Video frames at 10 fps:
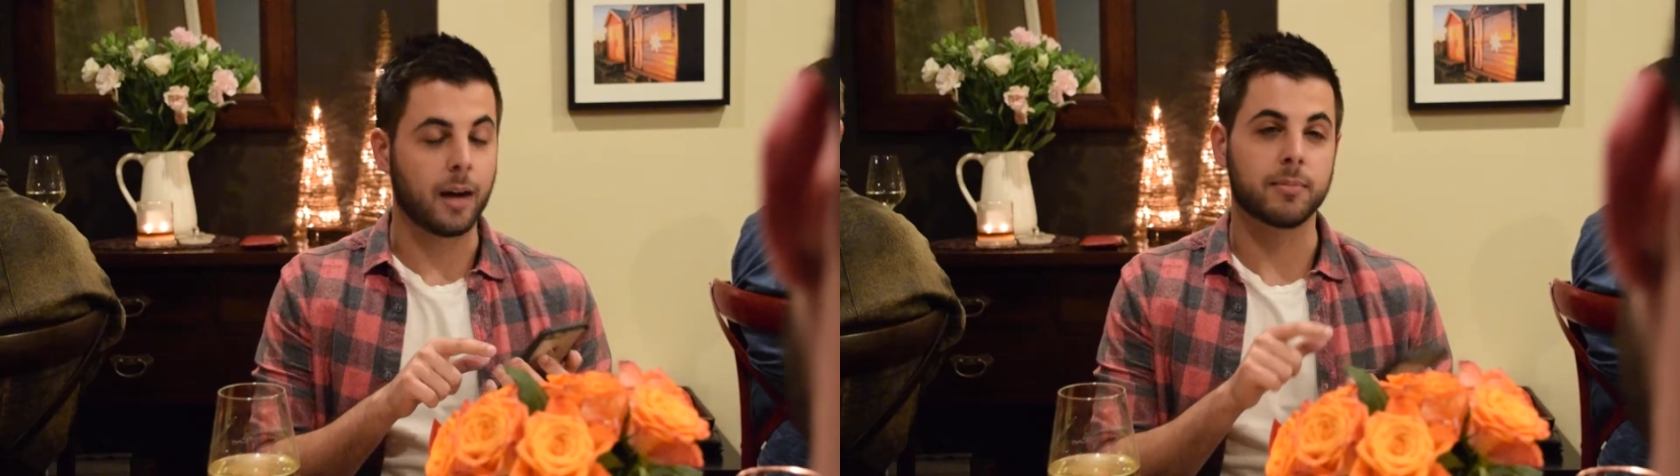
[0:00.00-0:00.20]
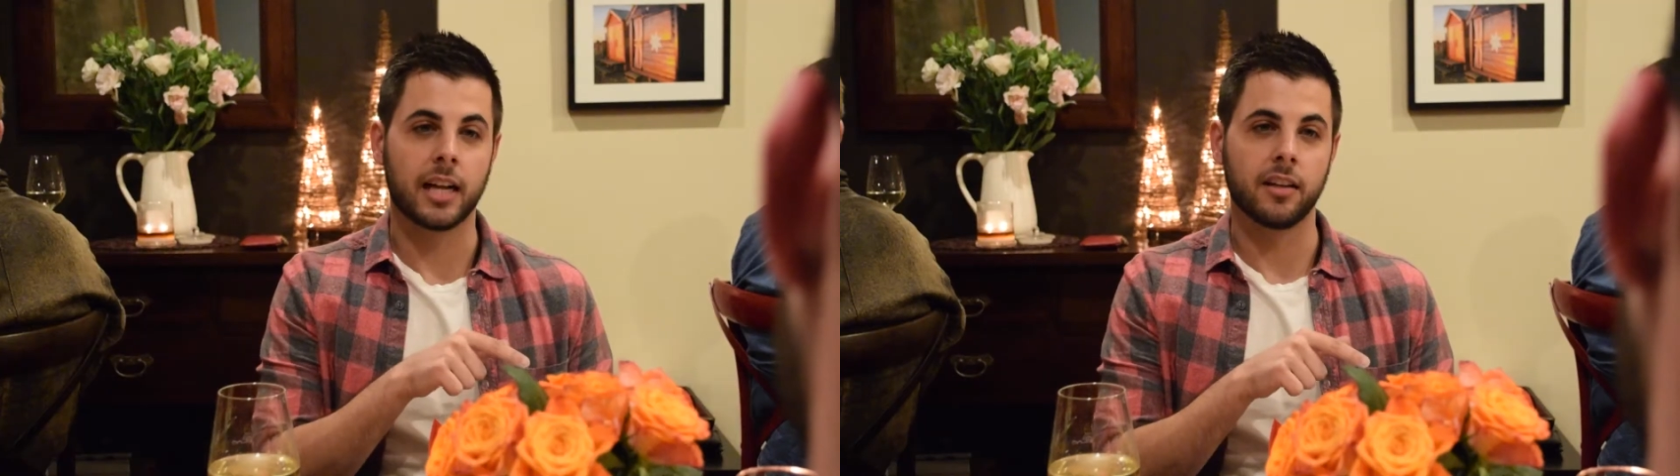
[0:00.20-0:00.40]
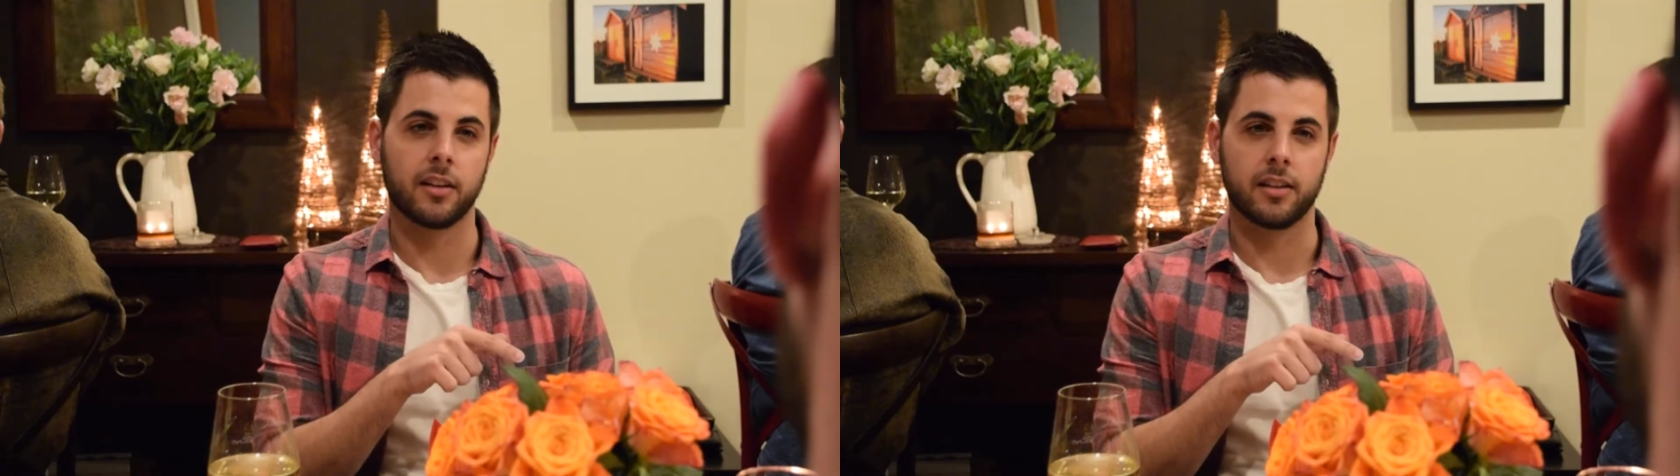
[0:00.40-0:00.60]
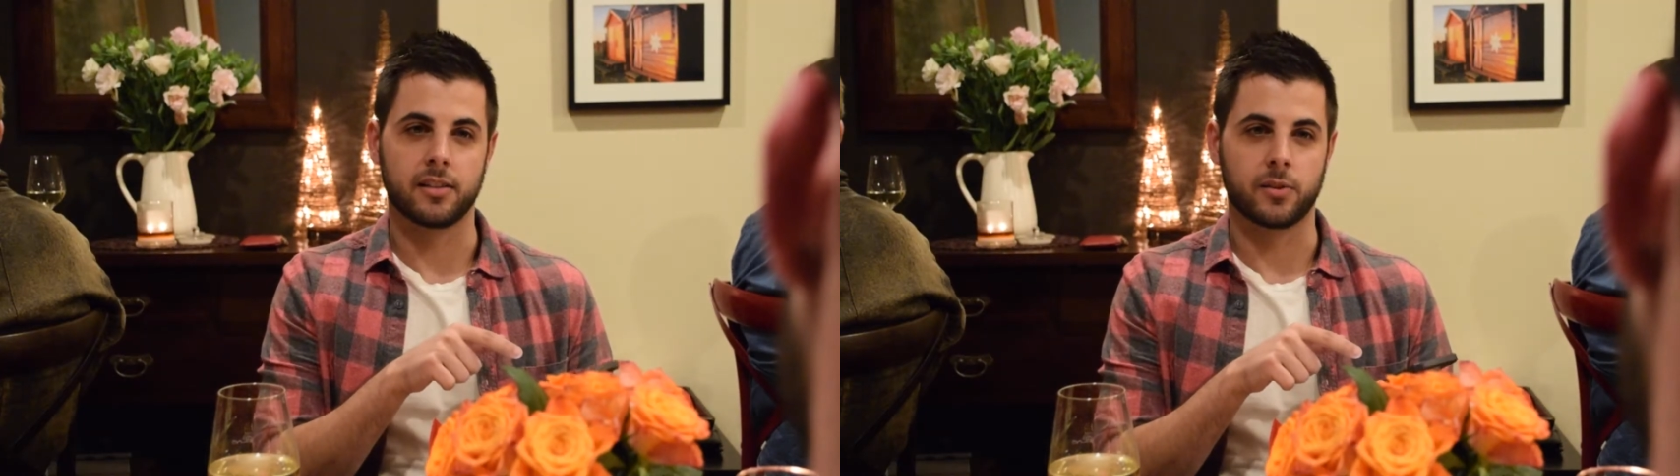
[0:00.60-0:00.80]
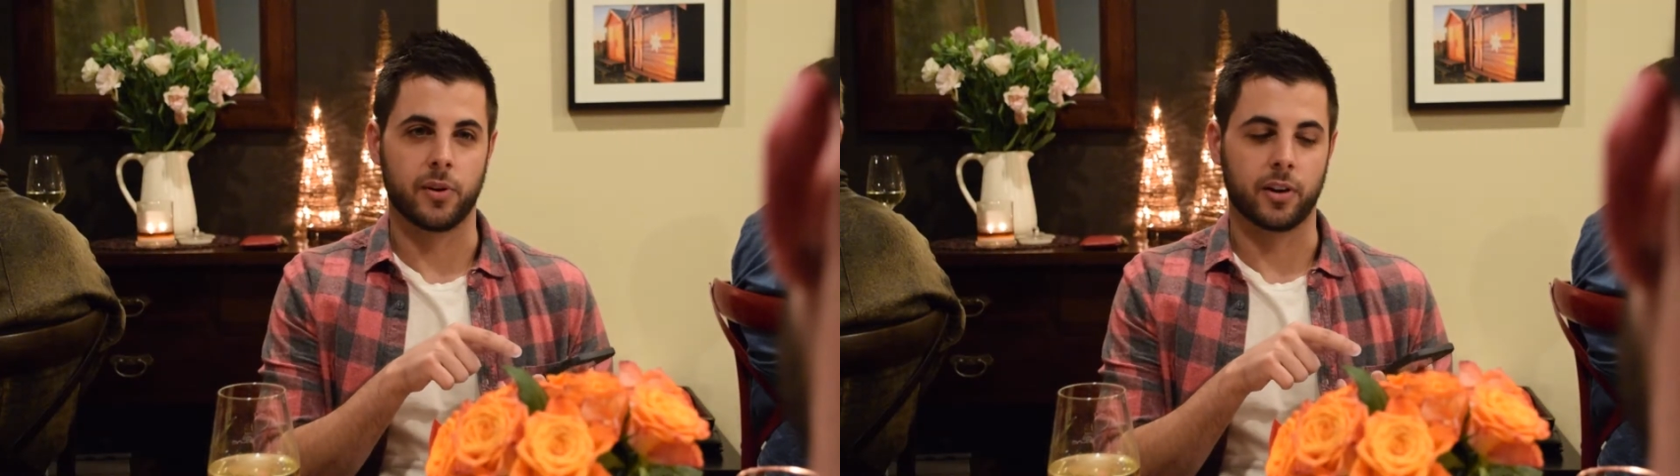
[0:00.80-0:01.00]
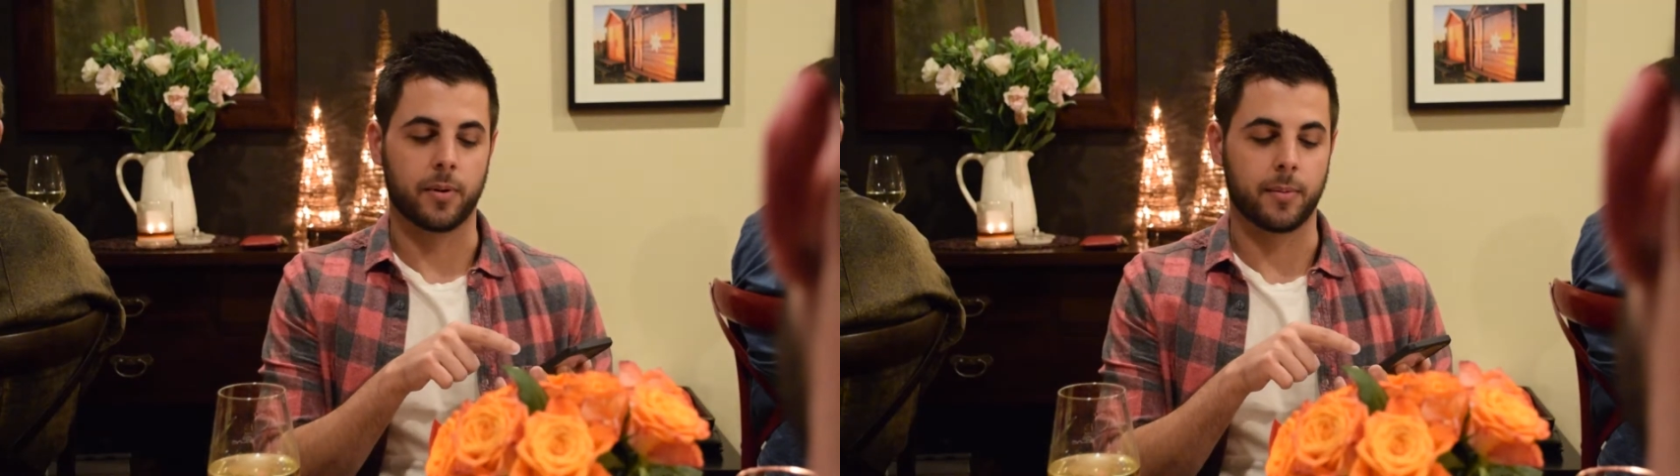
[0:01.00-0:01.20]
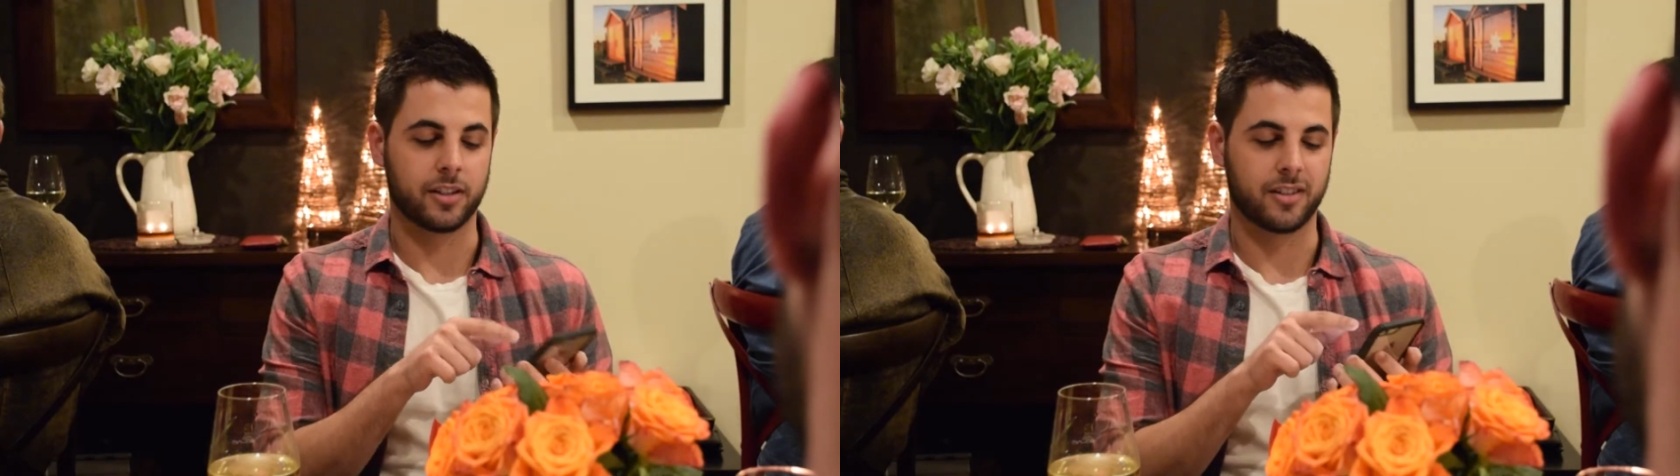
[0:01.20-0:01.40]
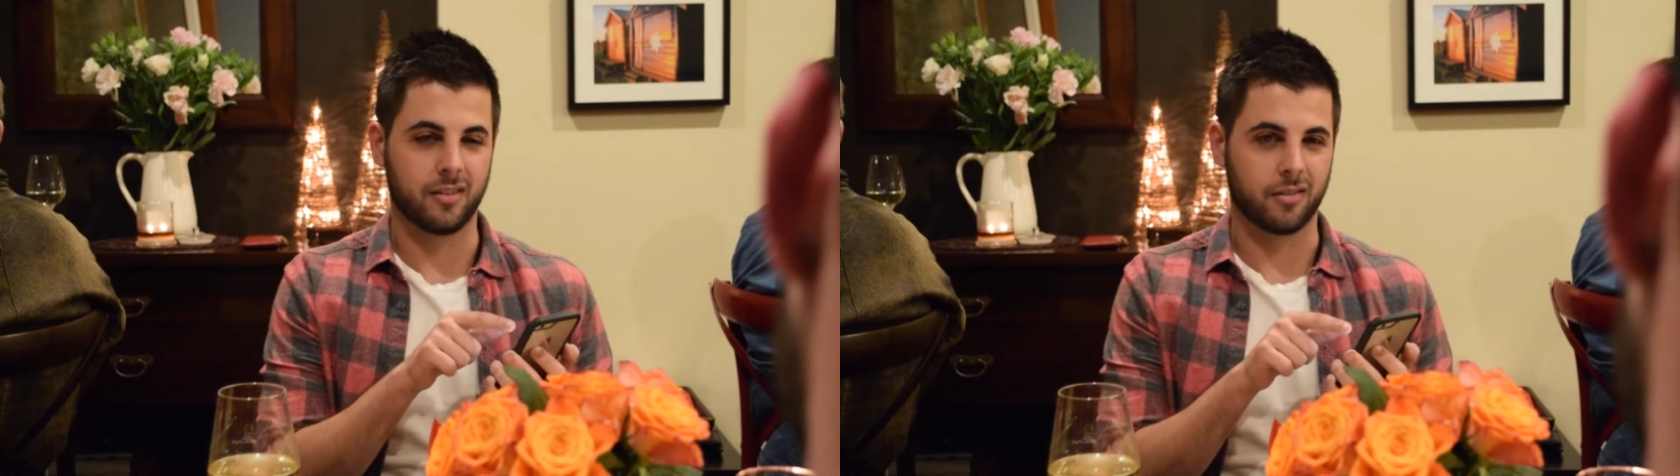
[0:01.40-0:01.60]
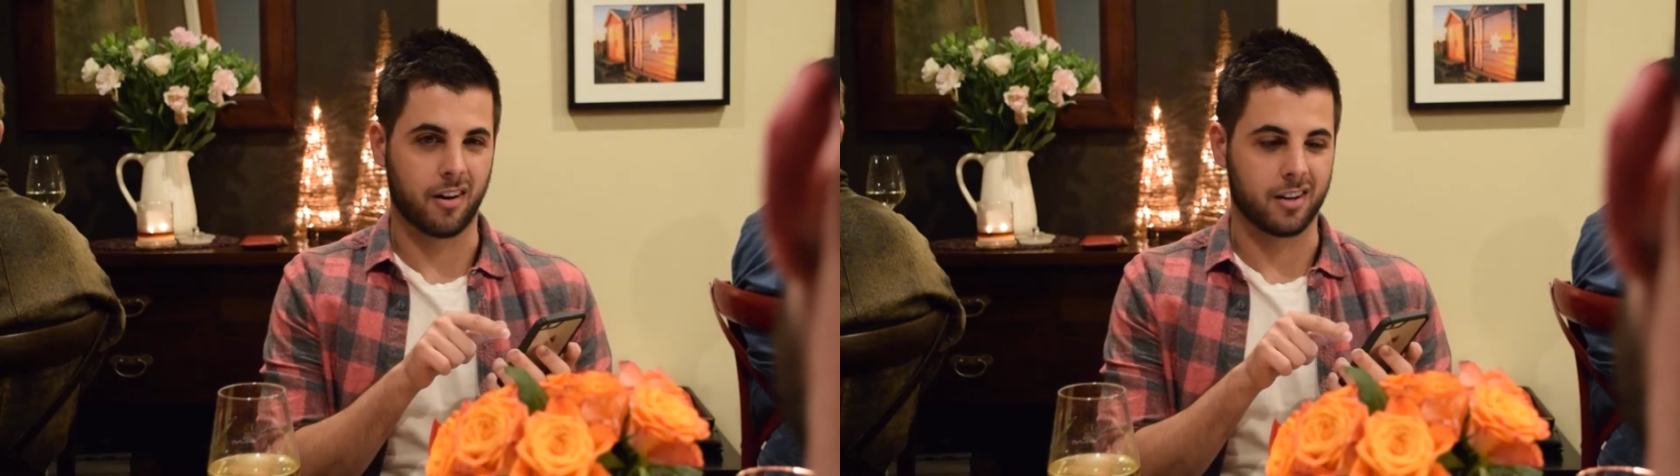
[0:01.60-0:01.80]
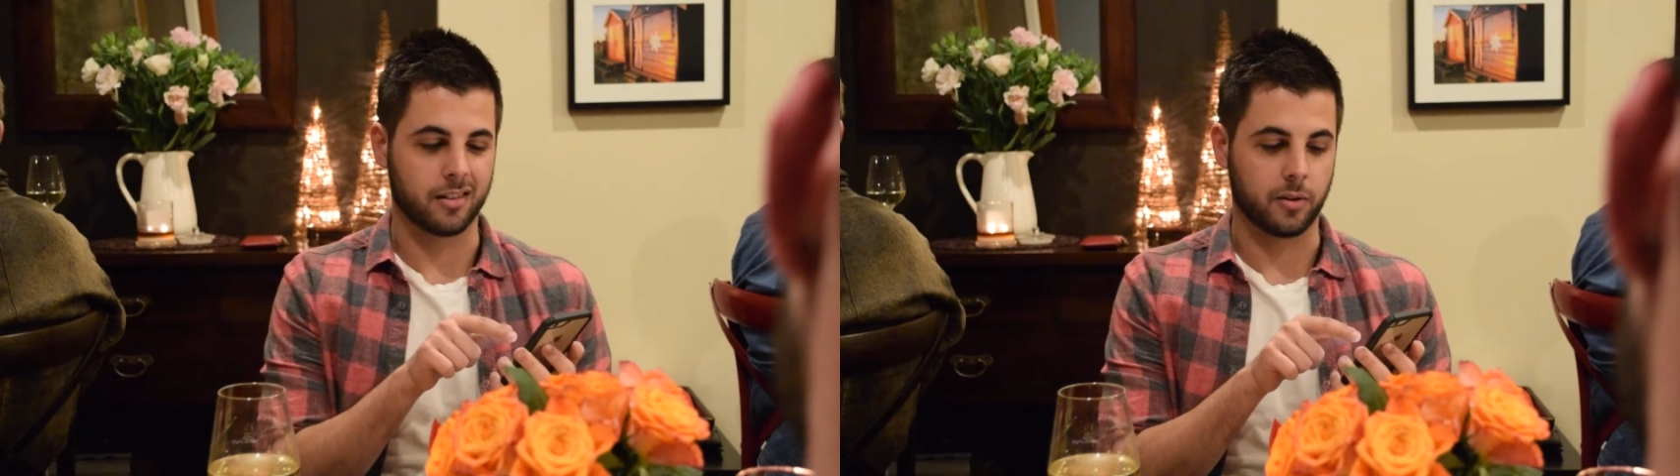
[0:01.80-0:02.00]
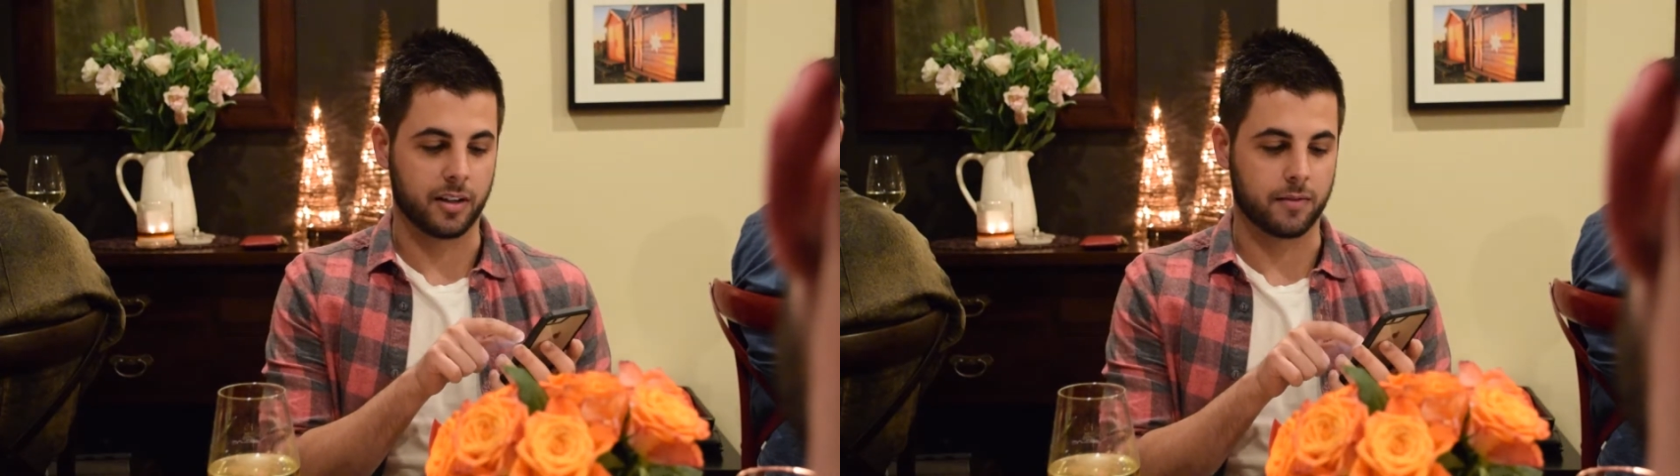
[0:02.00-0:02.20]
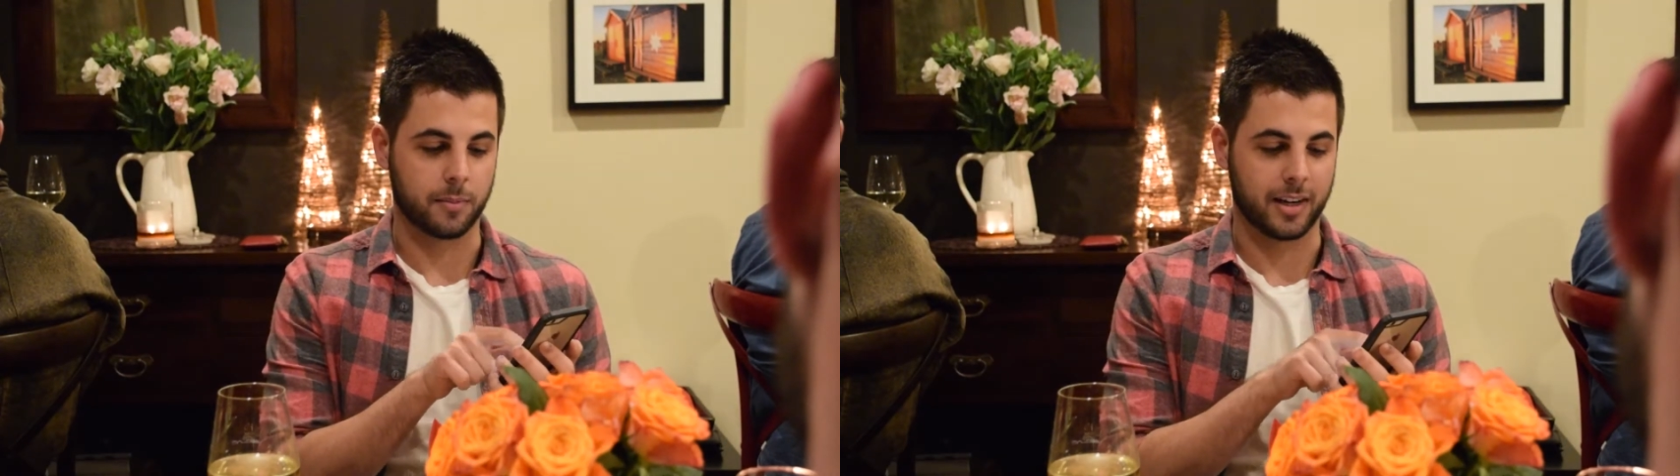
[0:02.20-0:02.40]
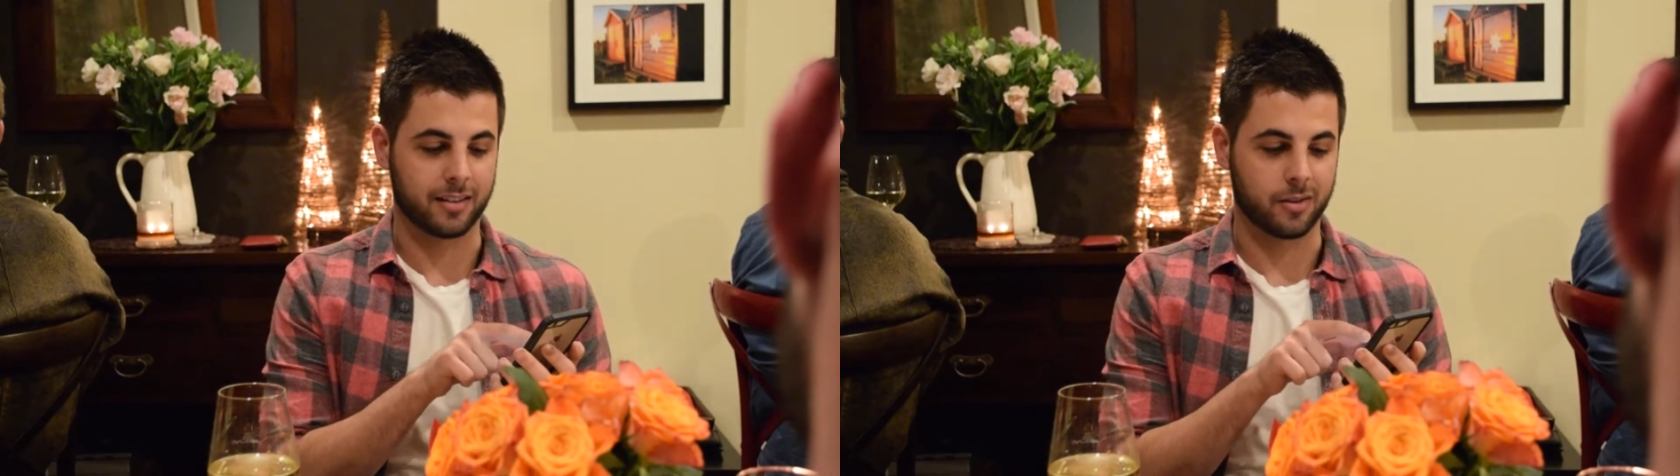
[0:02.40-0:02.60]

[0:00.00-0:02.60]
I'm telling you this is work, but I'm actually on Grindr looking for my next